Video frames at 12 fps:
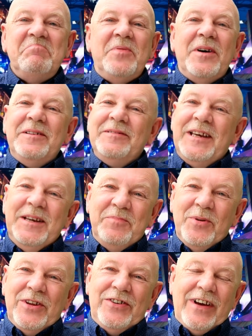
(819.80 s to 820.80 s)
But he
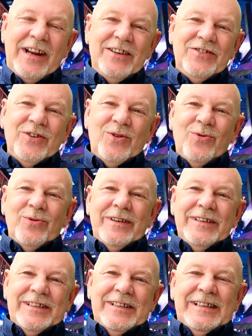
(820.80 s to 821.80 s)
put the challenge, the
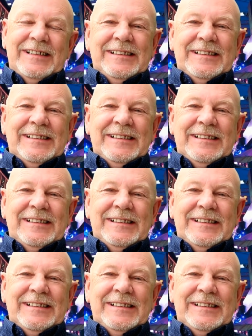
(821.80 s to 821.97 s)
gauntlet.